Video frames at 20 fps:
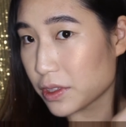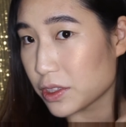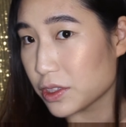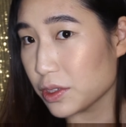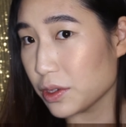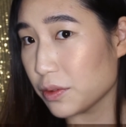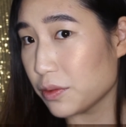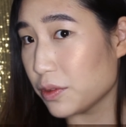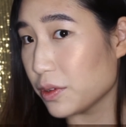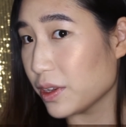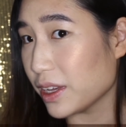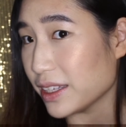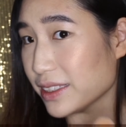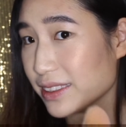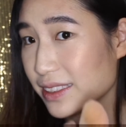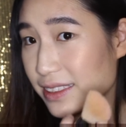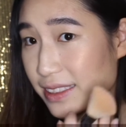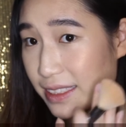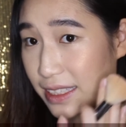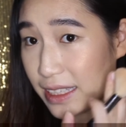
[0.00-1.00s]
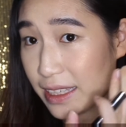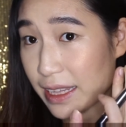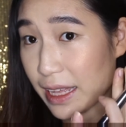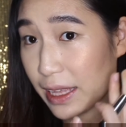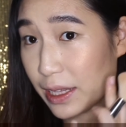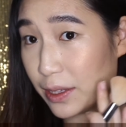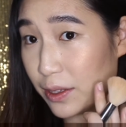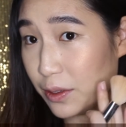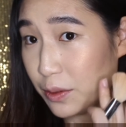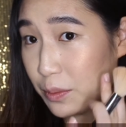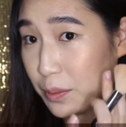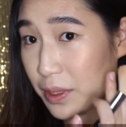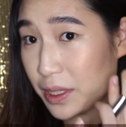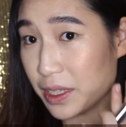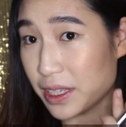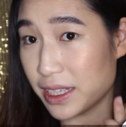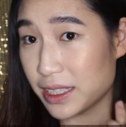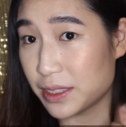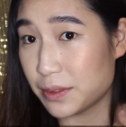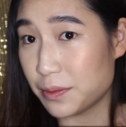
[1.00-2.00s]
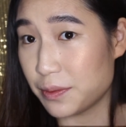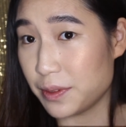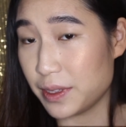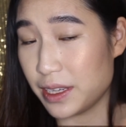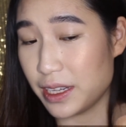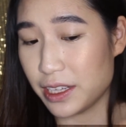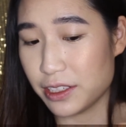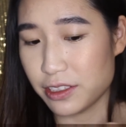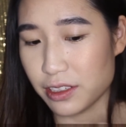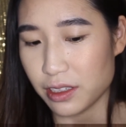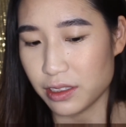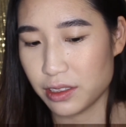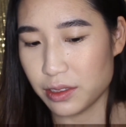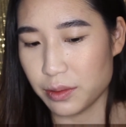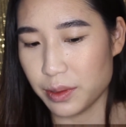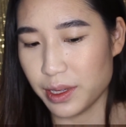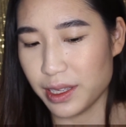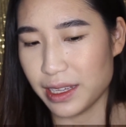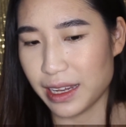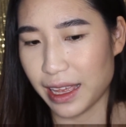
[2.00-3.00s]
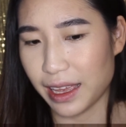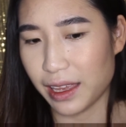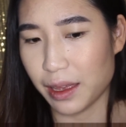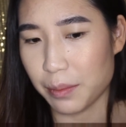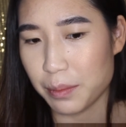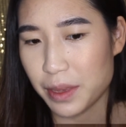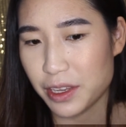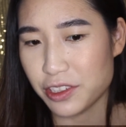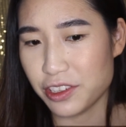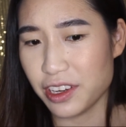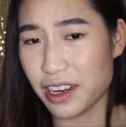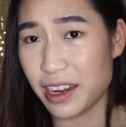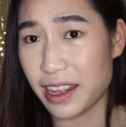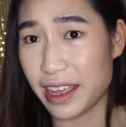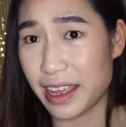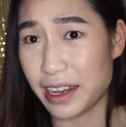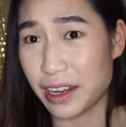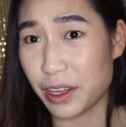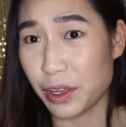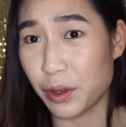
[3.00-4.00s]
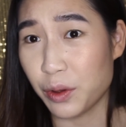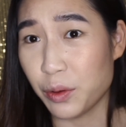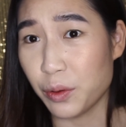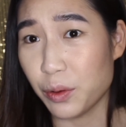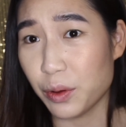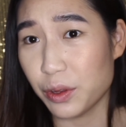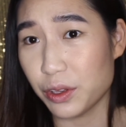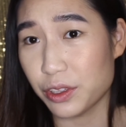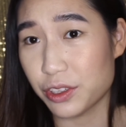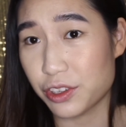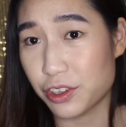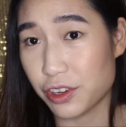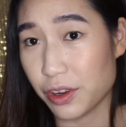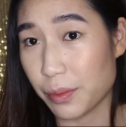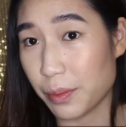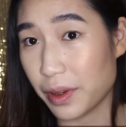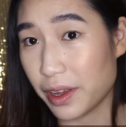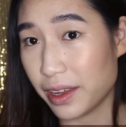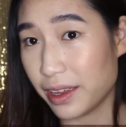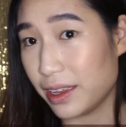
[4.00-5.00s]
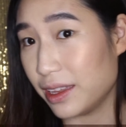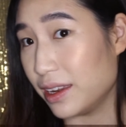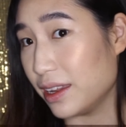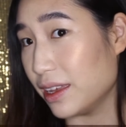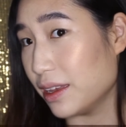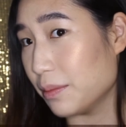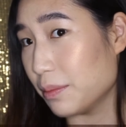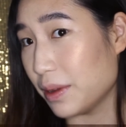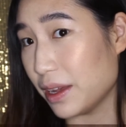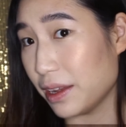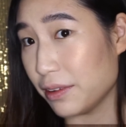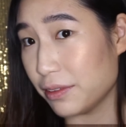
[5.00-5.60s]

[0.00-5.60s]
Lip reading: So if you guys can see that luminous finish onto it, like I mentioned, it had a gold shimmer in it, but I